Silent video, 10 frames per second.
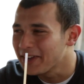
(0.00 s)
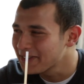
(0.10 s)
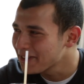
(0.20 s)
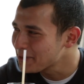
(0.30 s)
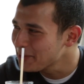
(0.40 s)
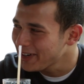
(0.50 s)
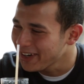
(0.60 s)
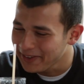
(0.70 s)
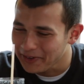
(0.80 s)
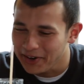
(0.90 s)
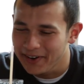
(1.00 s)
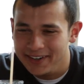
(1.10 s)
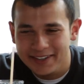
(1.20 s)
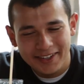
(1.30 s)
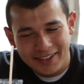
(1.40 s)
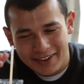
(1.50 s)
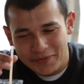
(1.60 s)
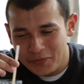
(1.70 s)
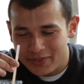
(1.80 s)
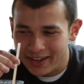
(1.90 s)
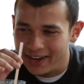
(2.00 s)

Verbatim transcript: maybe sarcastic. I think